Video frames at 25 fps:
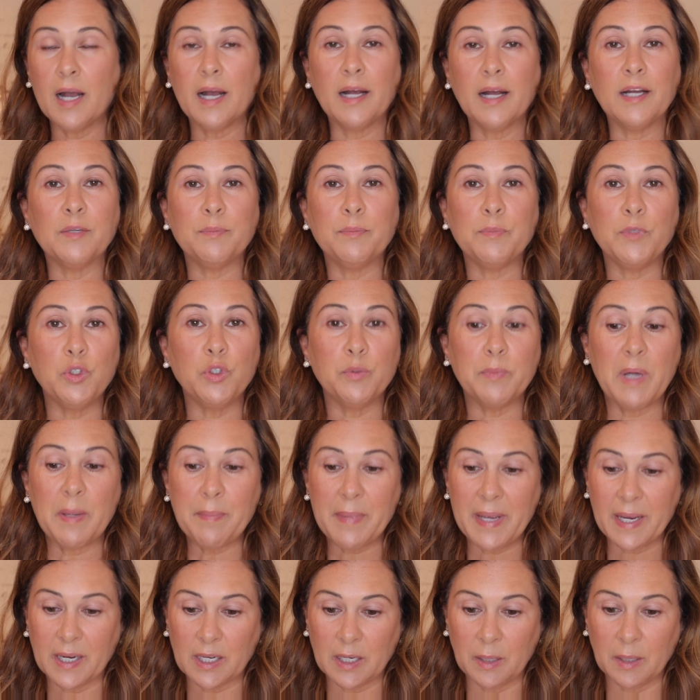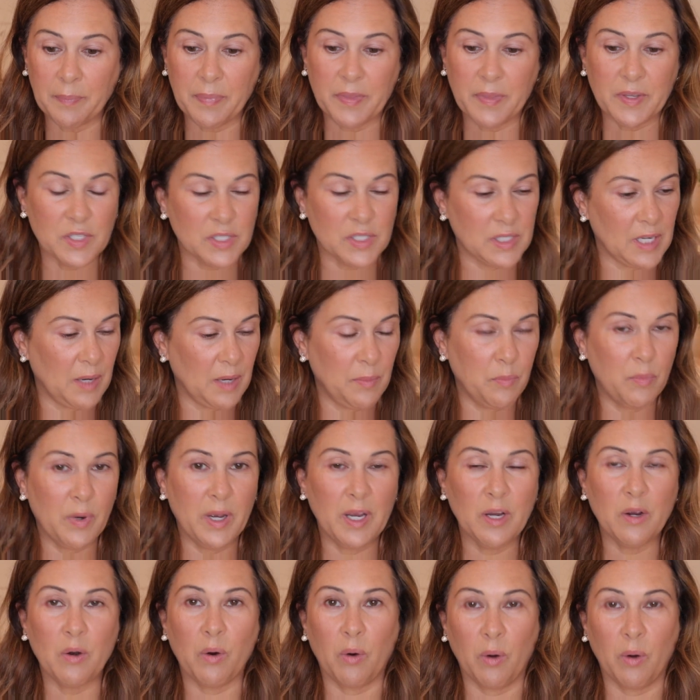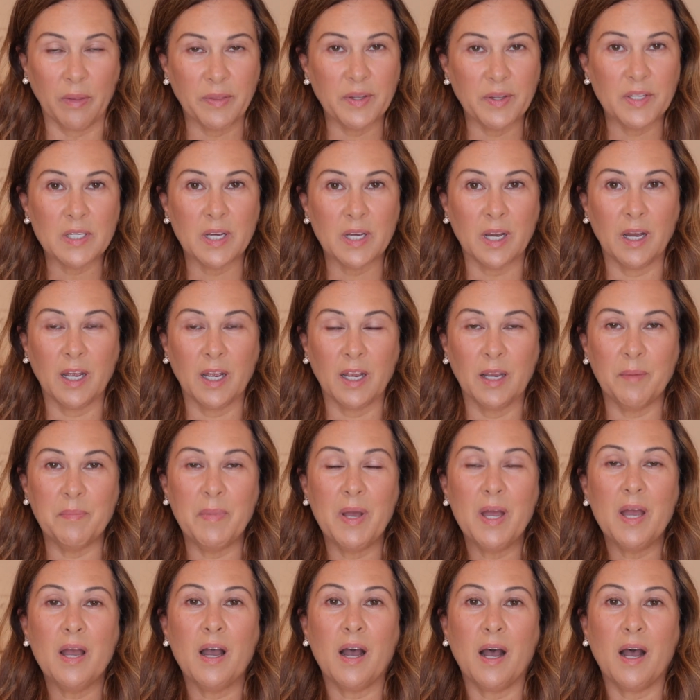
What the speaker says: I do my makeup the same way all the time.